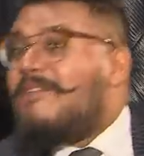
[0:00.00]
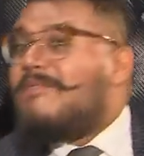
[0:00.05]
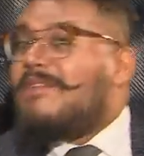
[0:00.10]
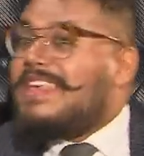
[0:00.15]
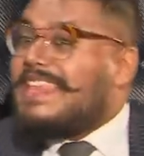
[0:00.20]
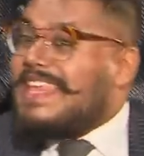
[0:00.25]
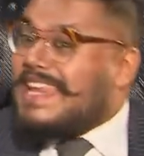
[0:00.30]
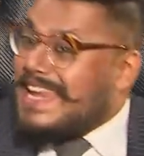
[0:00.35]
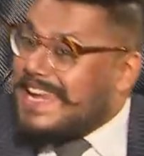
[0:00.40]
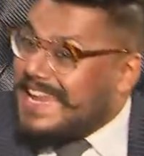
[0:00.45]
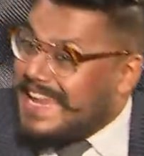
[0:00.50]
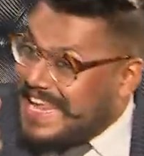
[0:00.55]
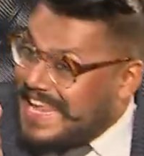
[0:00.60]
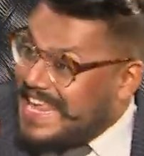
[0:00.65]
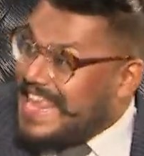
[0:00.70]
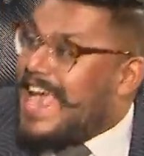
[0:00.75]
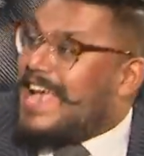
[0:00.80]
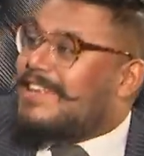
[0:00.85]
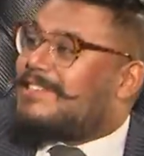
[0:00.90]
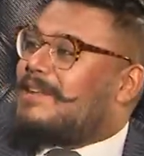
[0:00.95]
whether did
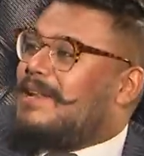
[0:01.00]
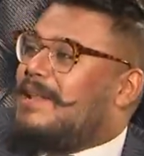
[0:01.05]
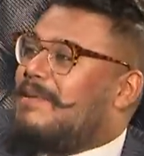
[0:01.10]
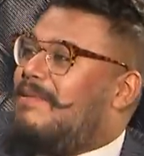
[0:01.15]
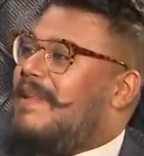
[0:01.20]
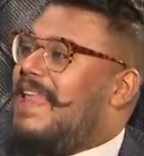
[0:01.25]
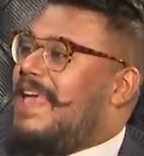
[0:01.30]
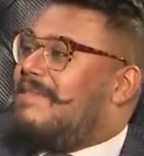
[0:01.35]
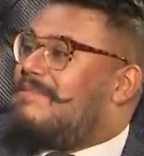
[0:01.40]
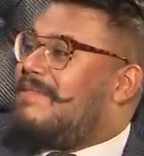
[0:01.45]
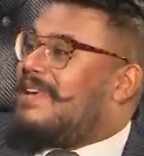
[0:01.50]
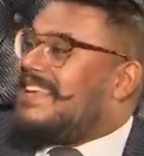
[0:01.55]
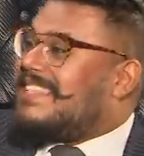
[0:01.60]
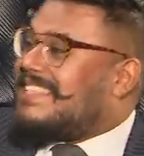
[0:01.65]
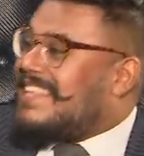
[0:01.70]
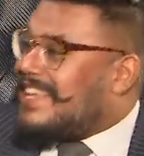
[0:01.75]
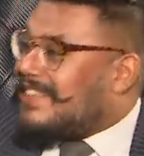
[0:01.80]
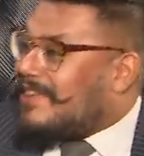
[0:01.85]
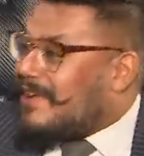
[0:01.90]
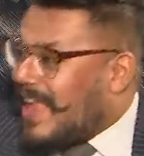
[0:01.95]
he actually play because
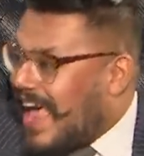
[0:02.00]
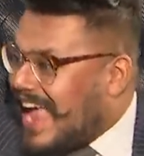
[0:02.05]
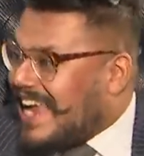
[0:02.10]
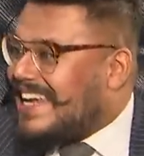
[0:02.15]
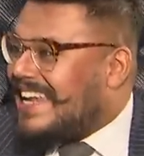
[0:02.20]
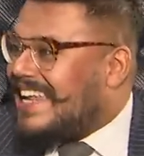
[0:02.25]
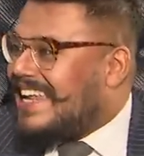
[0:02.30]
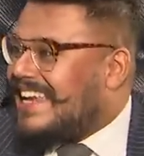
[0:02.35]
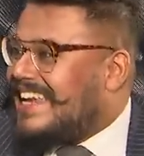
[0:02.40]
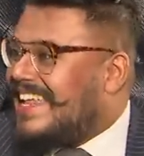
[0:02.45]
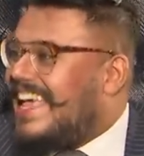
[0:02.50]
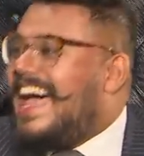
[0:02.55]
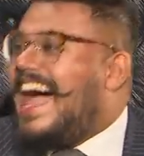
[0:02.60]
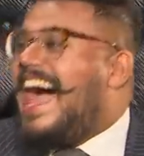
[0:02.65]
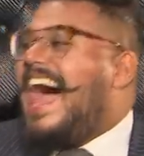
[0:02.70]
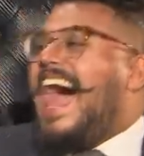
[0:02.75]
they thought I did.